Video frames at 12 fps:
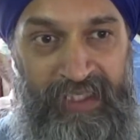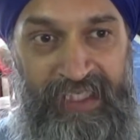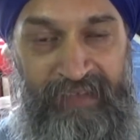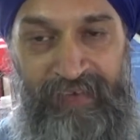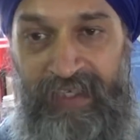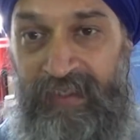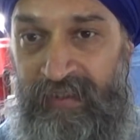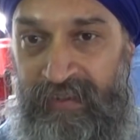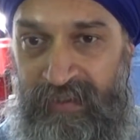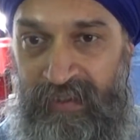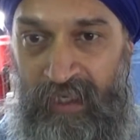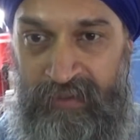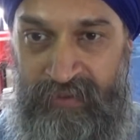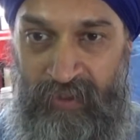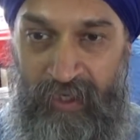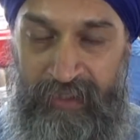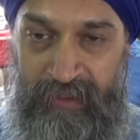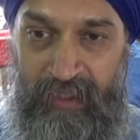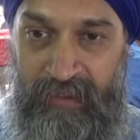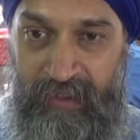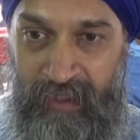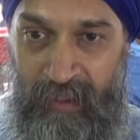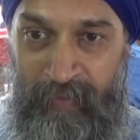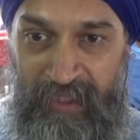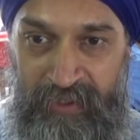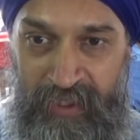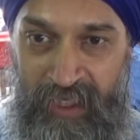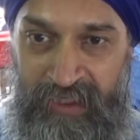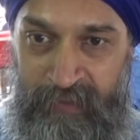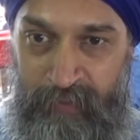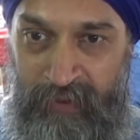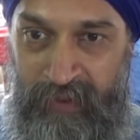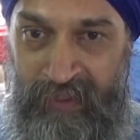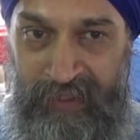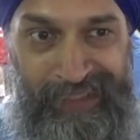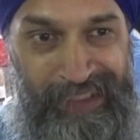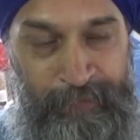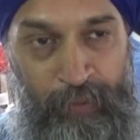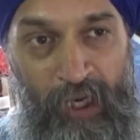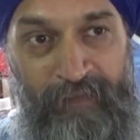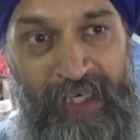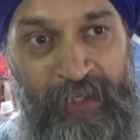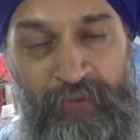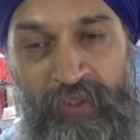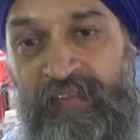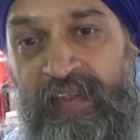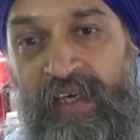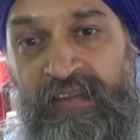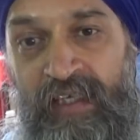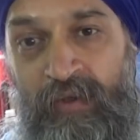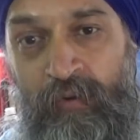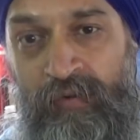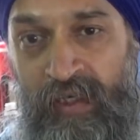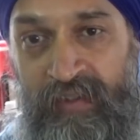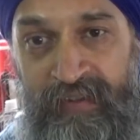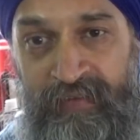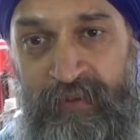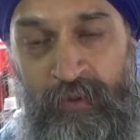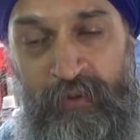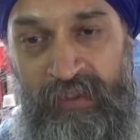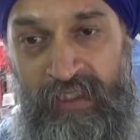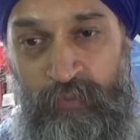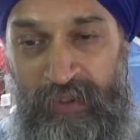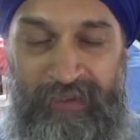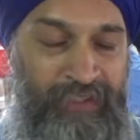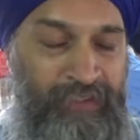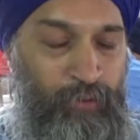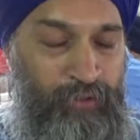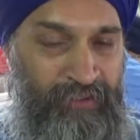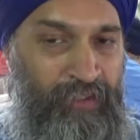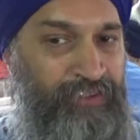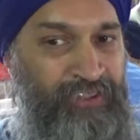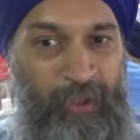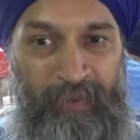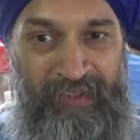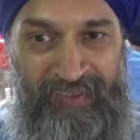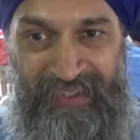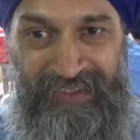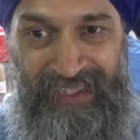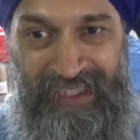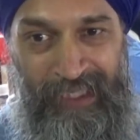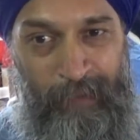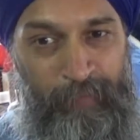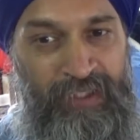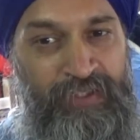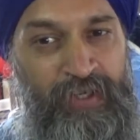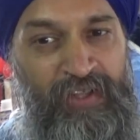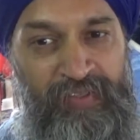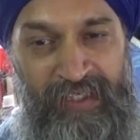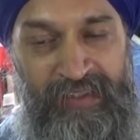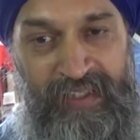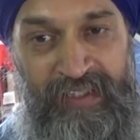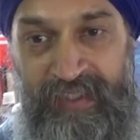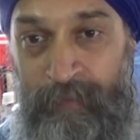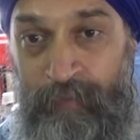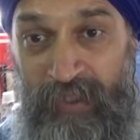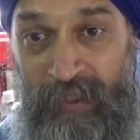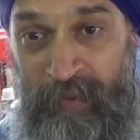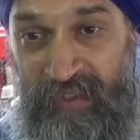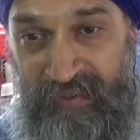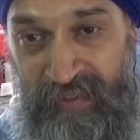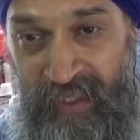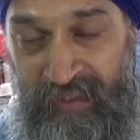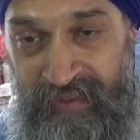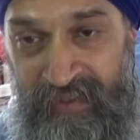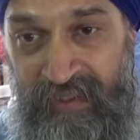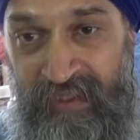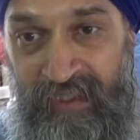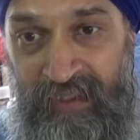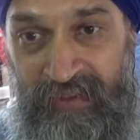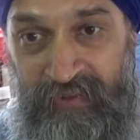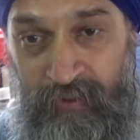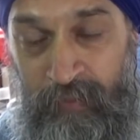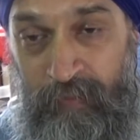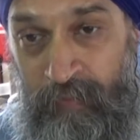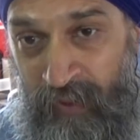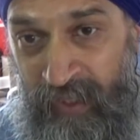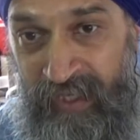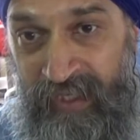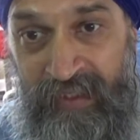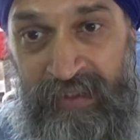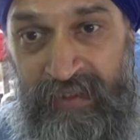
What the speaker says: giving, starting Langar and being charitable. It's part of our three things that Guru Nanak Dev Ji taught us. Well, he's taught us so many things. Those three things he said put in a personality is to pray